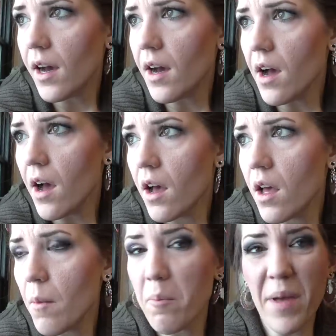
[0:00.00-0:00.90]
Uh,
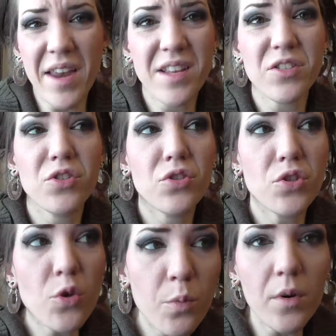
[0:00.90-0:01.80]
ben is
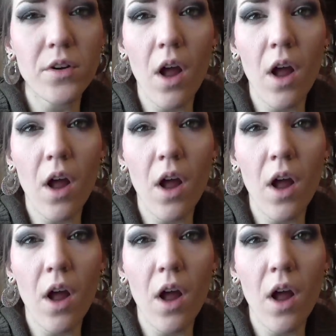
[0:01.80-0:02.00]
super